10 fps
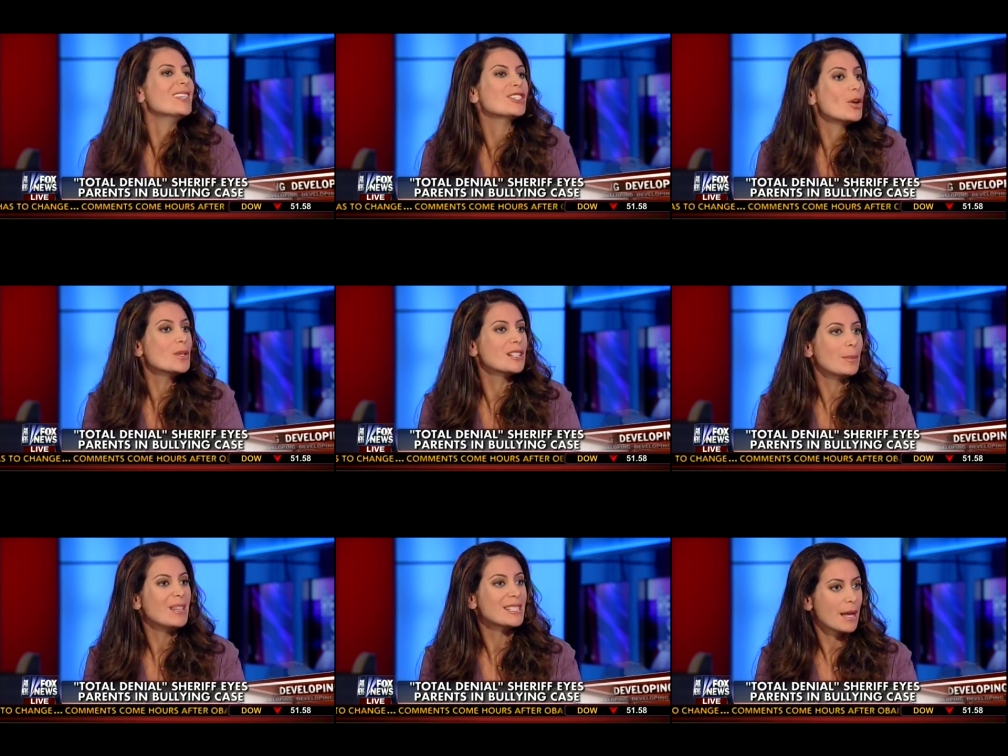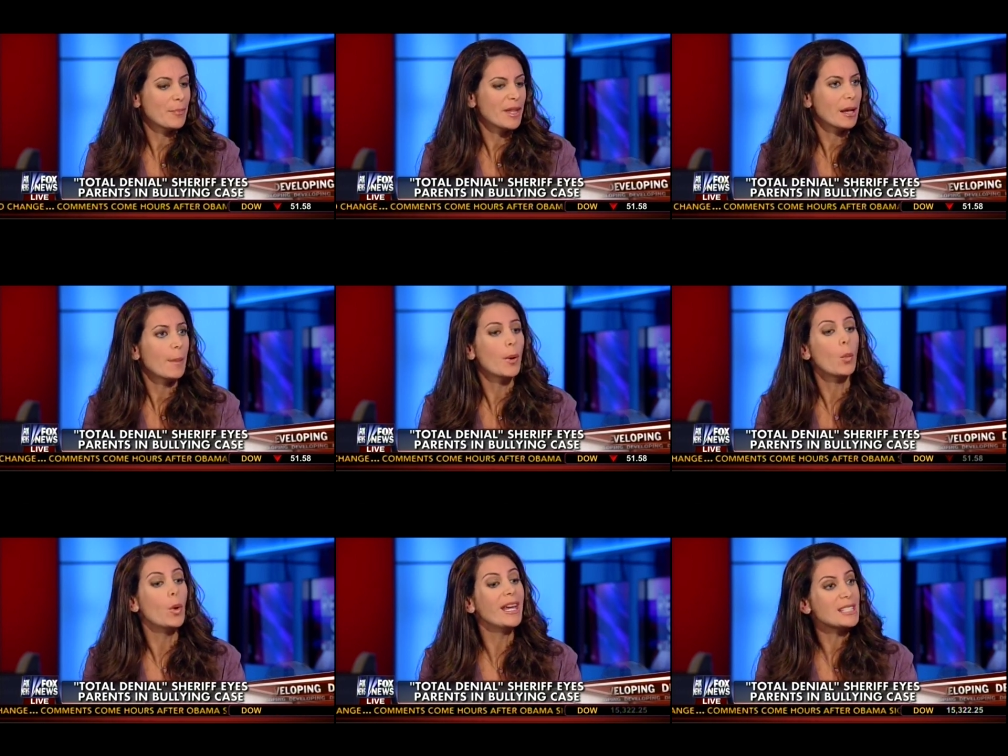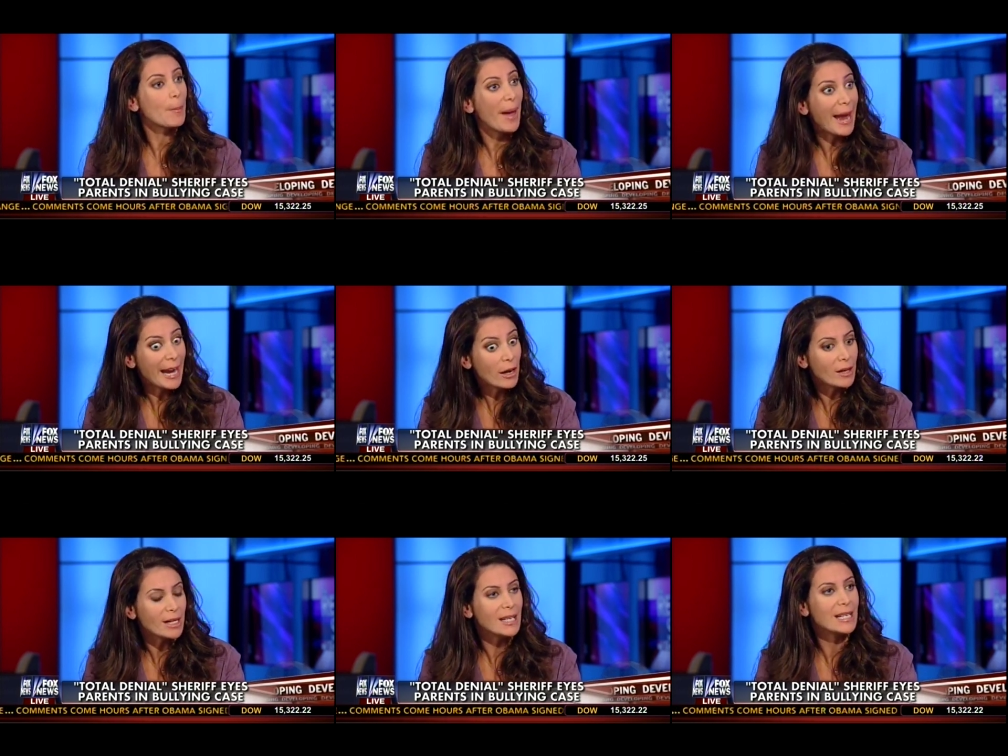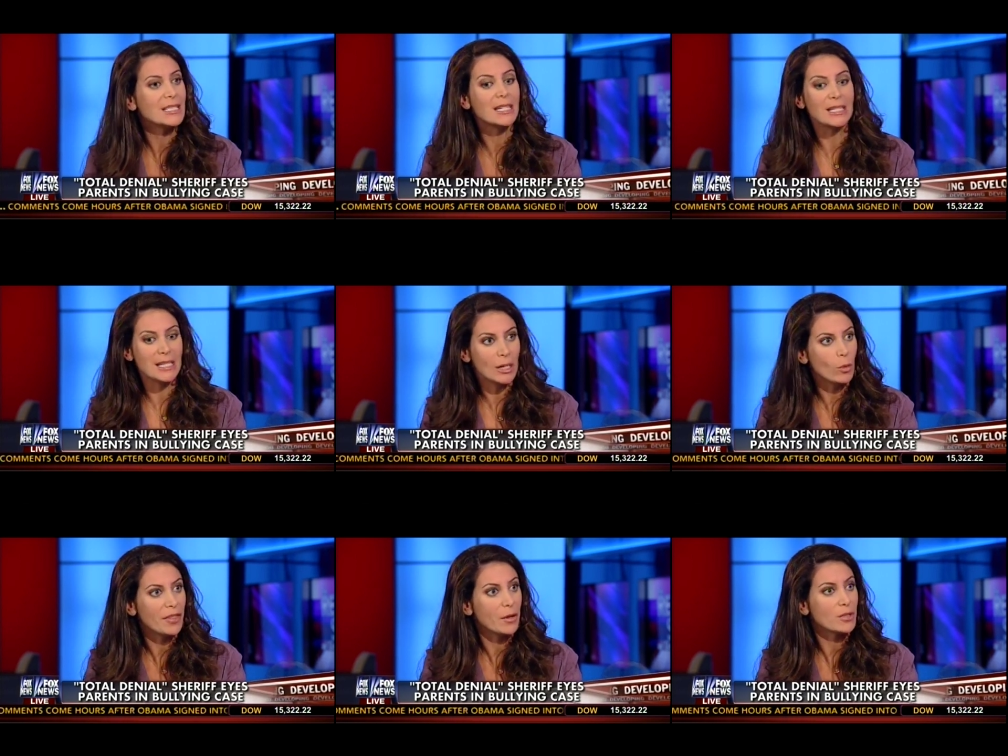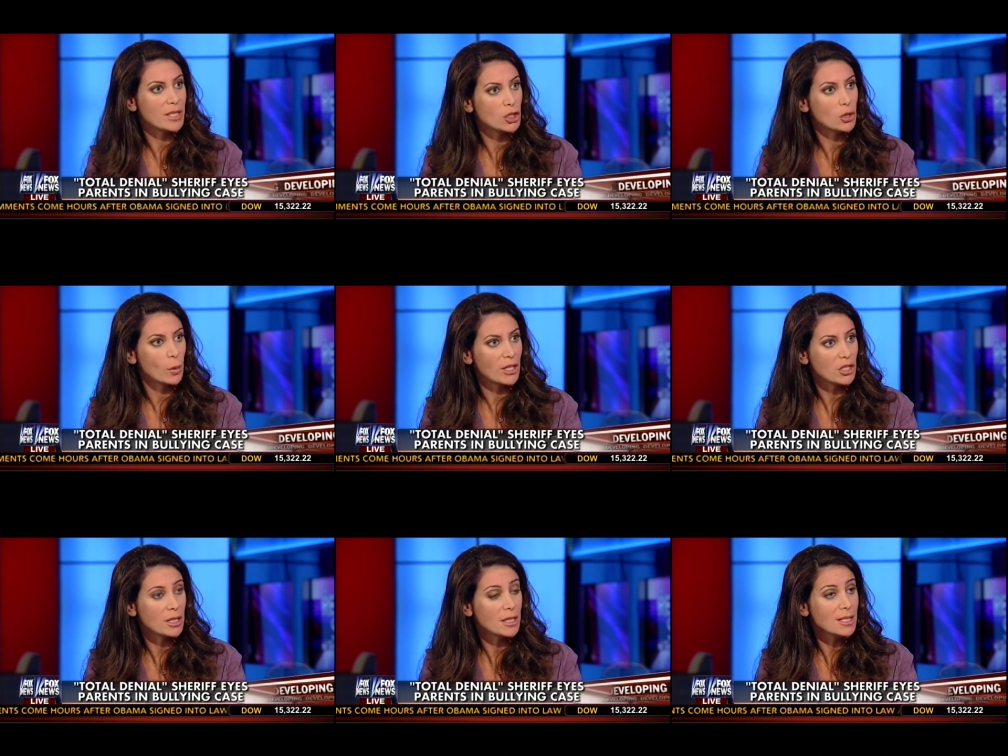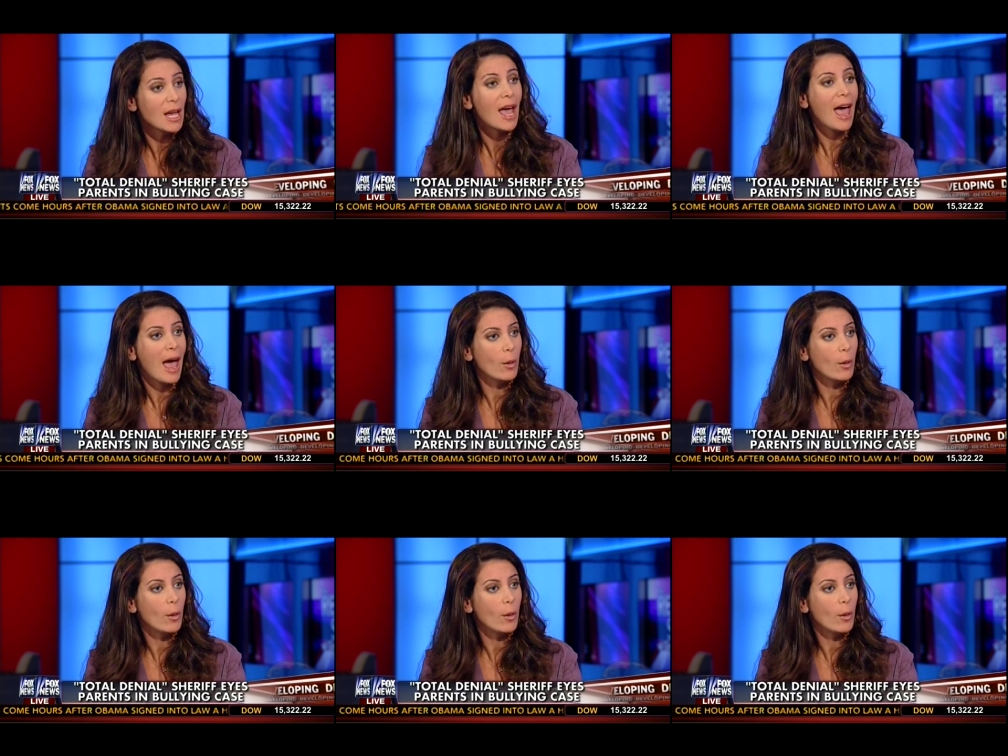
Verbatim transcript: there's always going to be something, but we as a parent need to deal with those situations, mm -hmm.